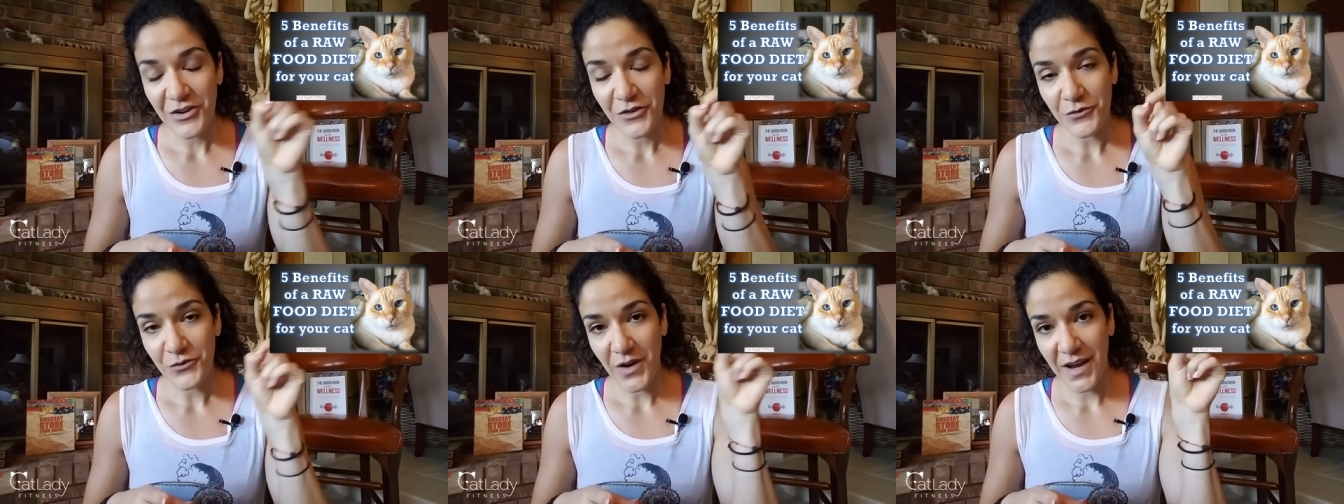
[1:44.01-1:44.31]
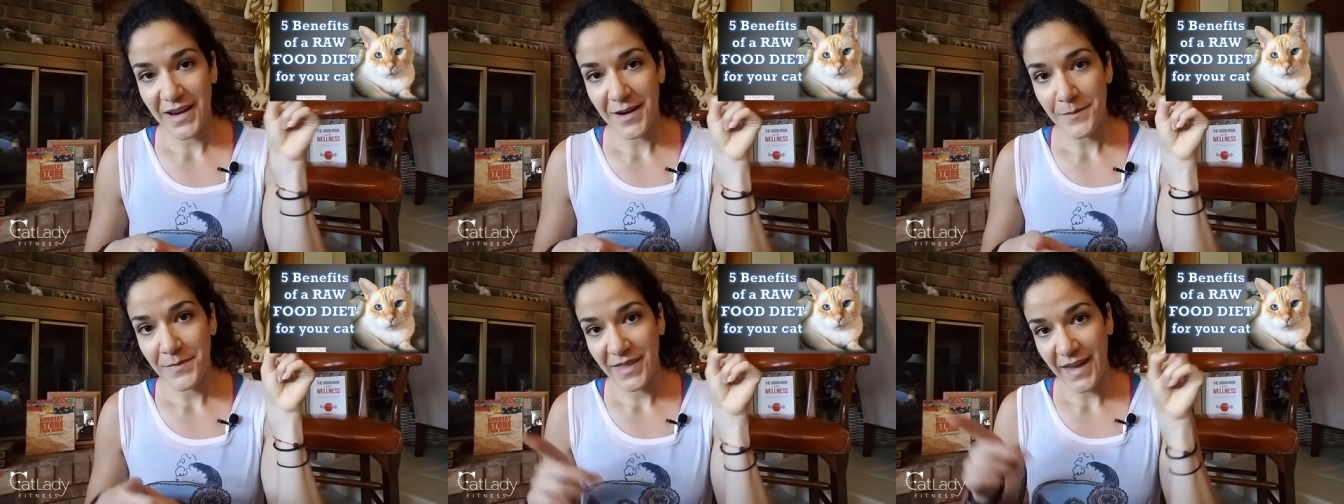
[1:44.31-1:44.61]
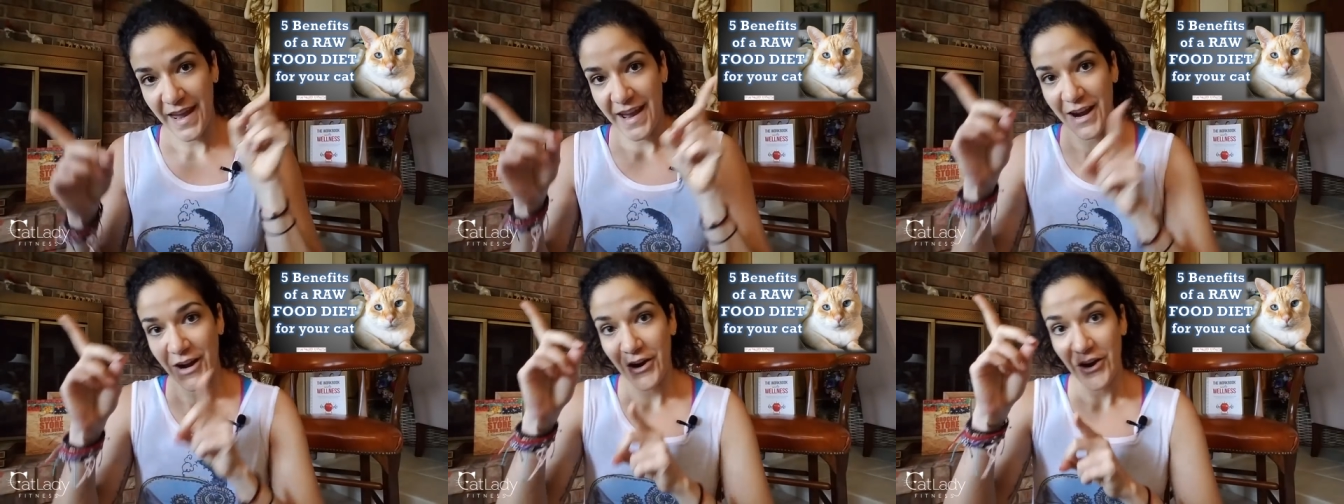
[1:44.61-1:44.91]
right up
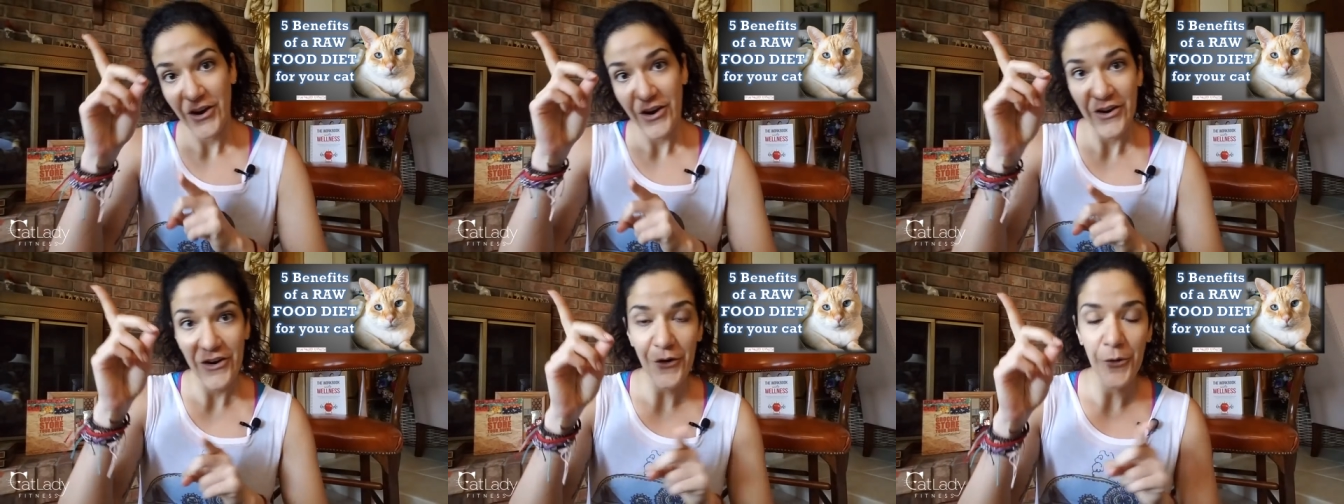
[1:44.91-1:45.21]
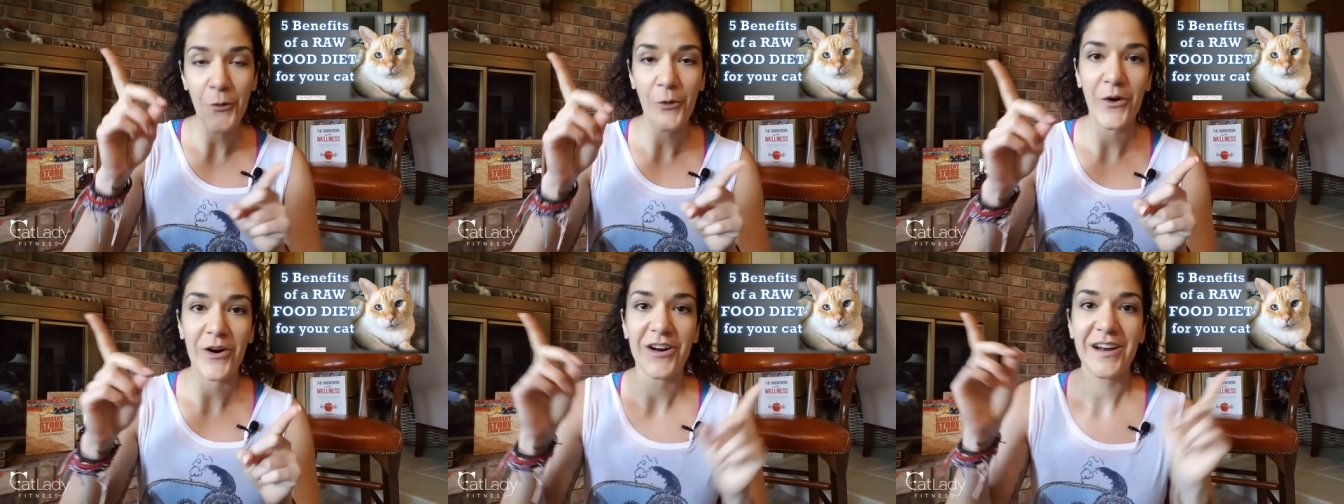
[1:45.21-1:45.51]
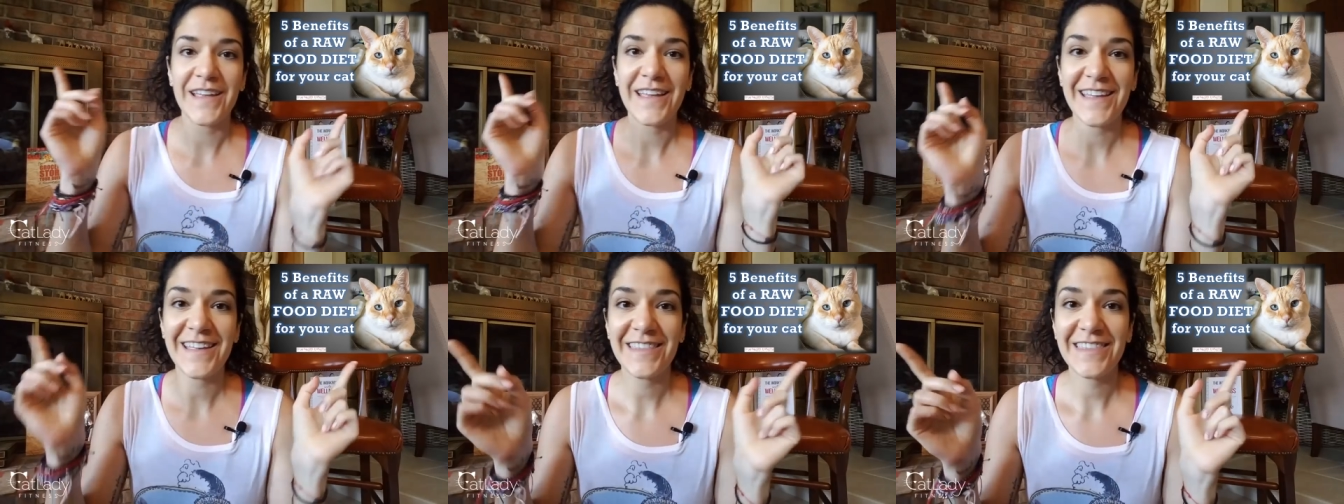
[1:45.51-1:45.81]
there or
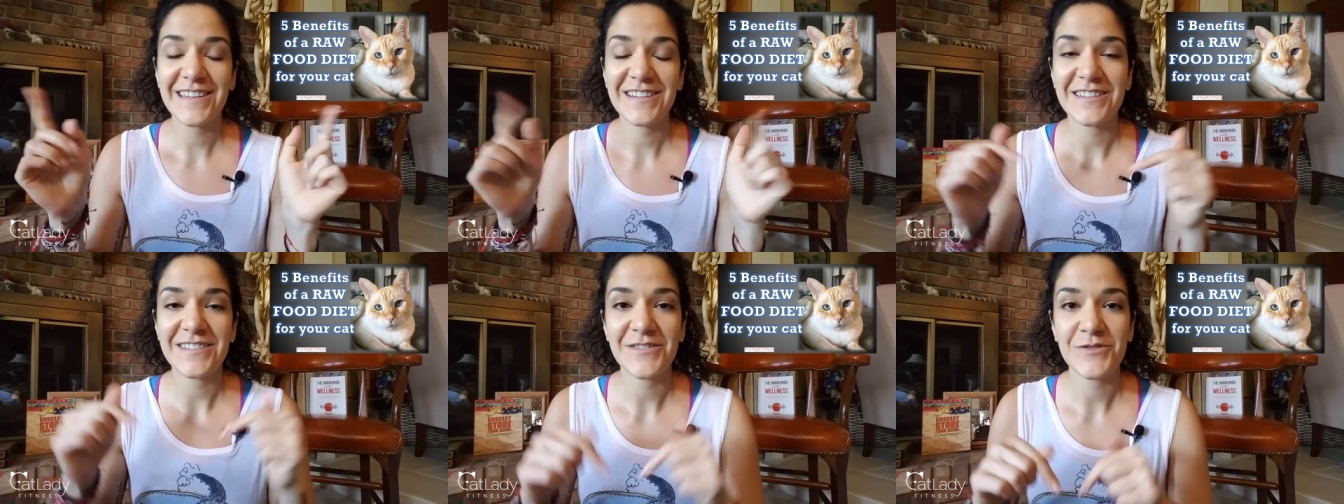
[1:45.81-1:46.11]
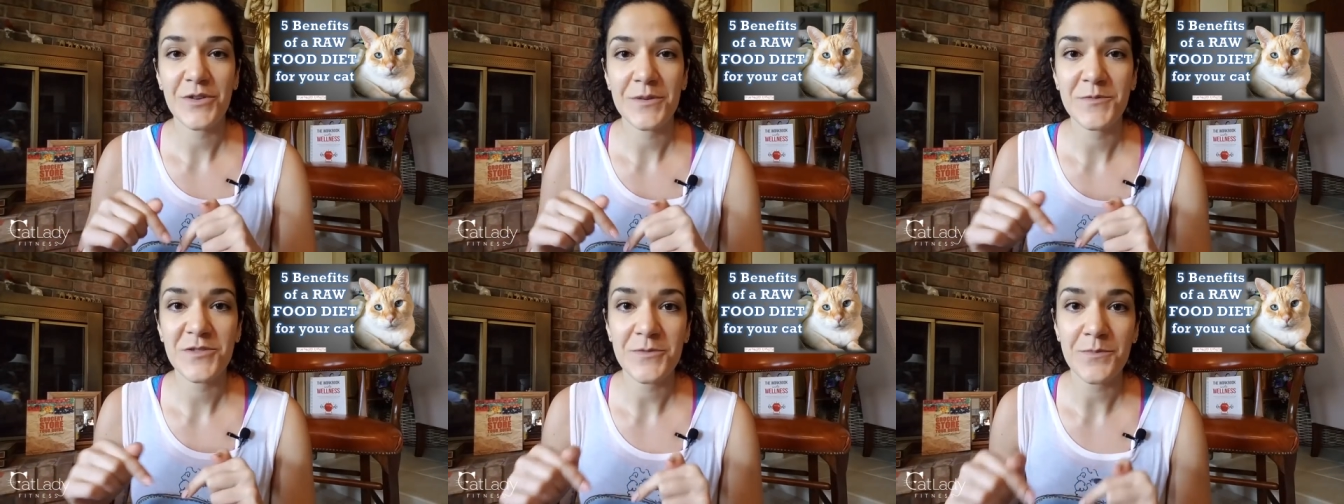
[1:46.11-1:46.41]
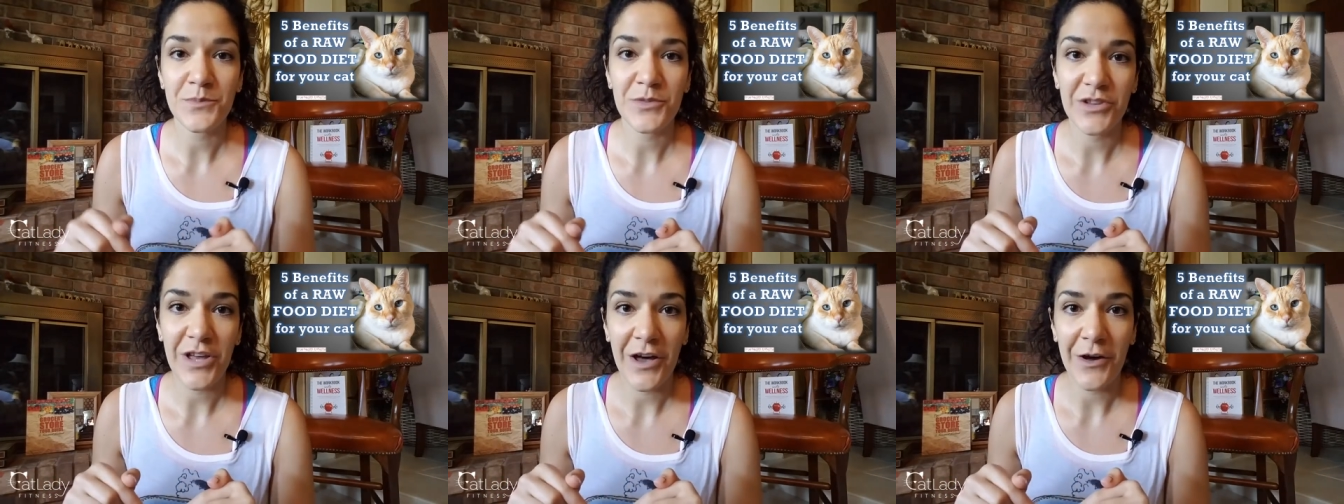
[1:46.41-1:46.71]
in the description
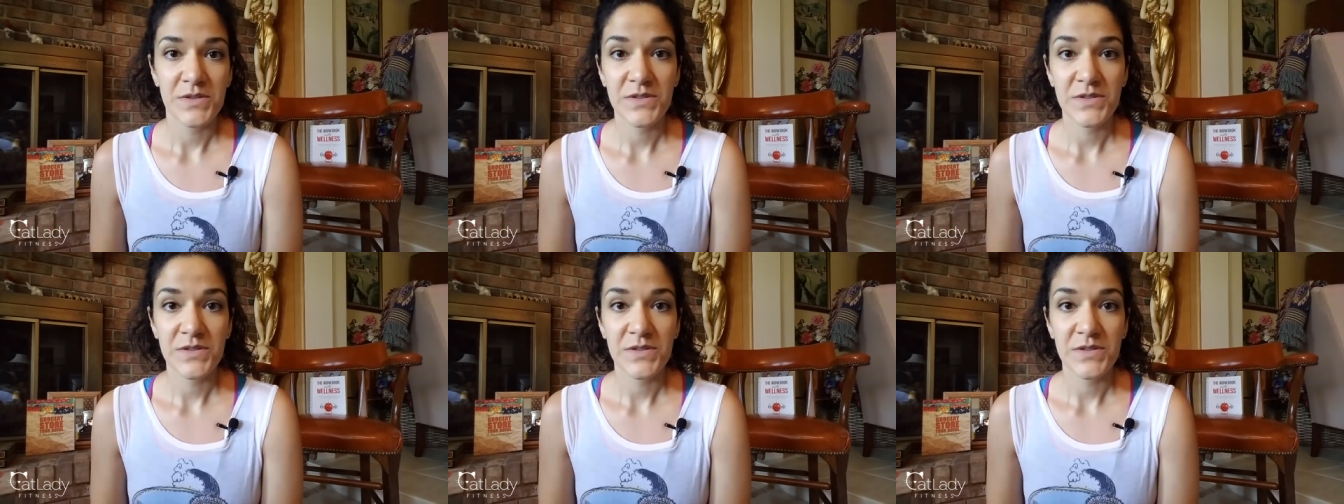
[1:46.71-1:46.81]
below.